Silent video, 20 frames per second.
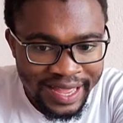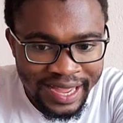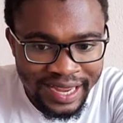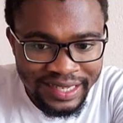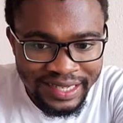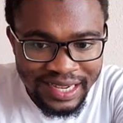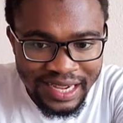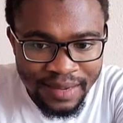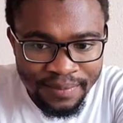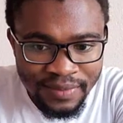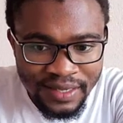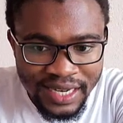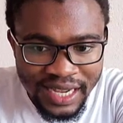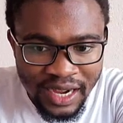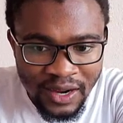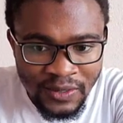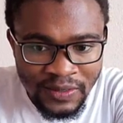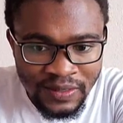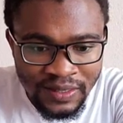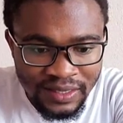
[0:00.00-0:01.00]
and come
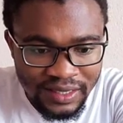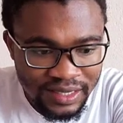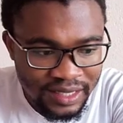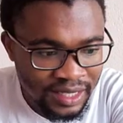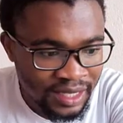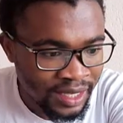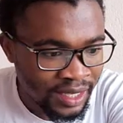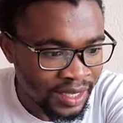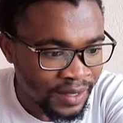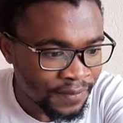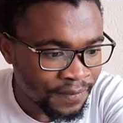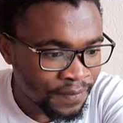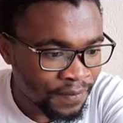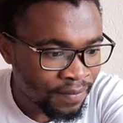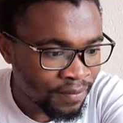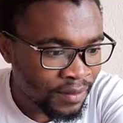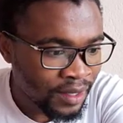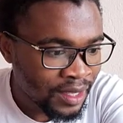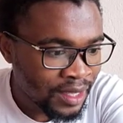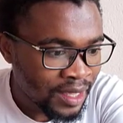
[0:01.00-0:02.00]
down here
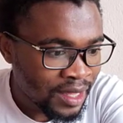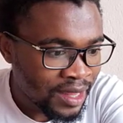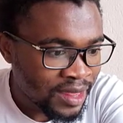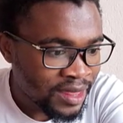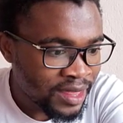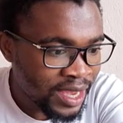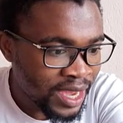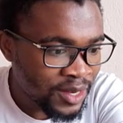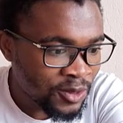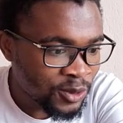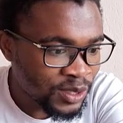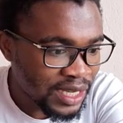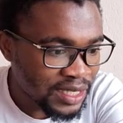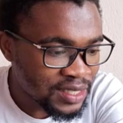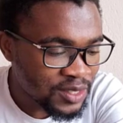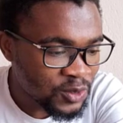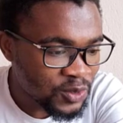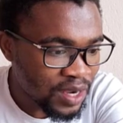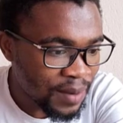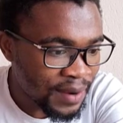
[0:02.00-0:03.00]
then you
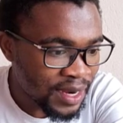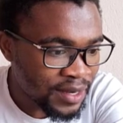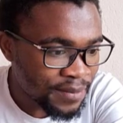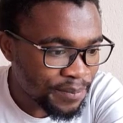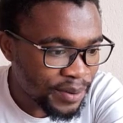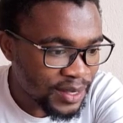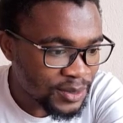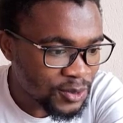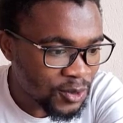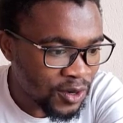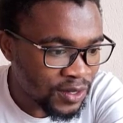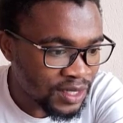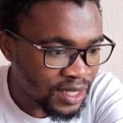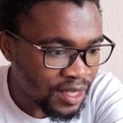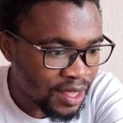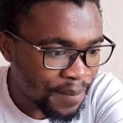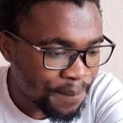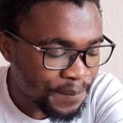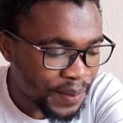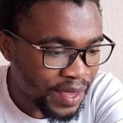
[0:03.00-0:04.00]
just need to come and press on
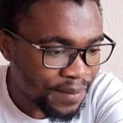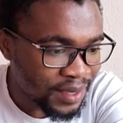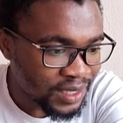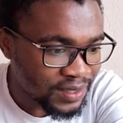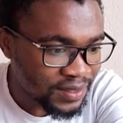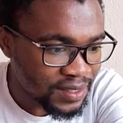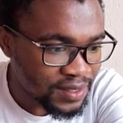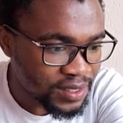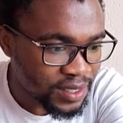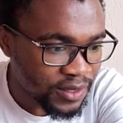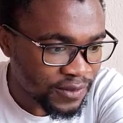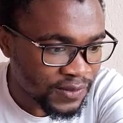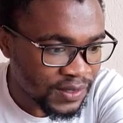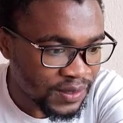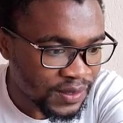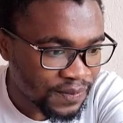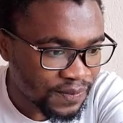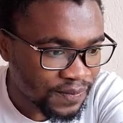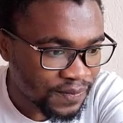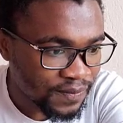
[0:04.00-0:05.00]
payment
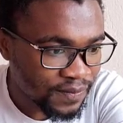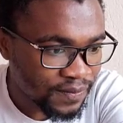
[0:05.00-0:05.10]
received